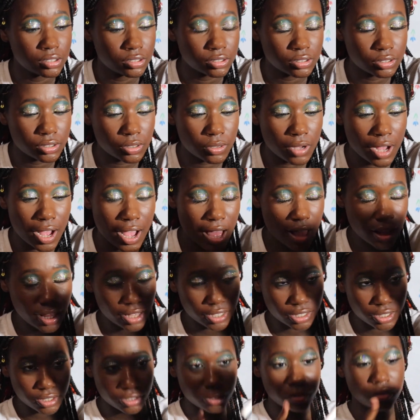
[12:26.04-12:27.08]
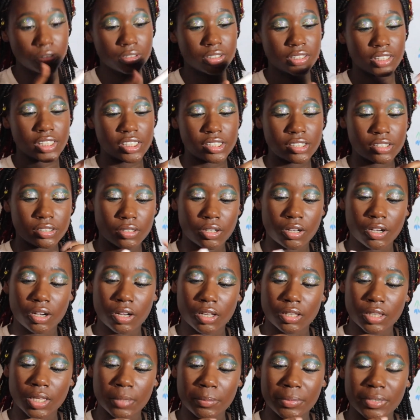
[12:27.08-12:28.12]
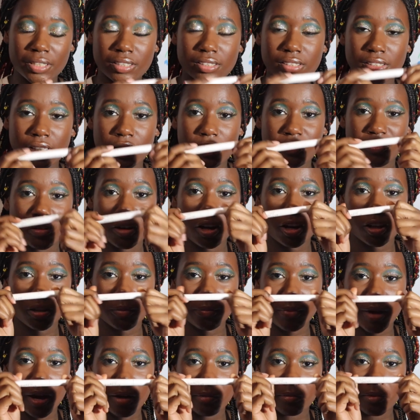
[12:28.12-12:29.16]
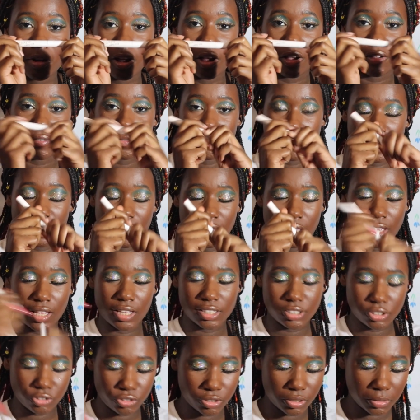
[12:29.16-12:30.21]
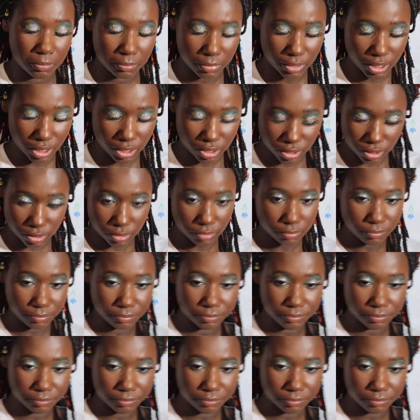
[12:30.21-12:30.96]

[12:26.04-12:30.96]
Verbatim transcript: So I like to use this lippy stick from ColourPop called Faded as Cream Blush.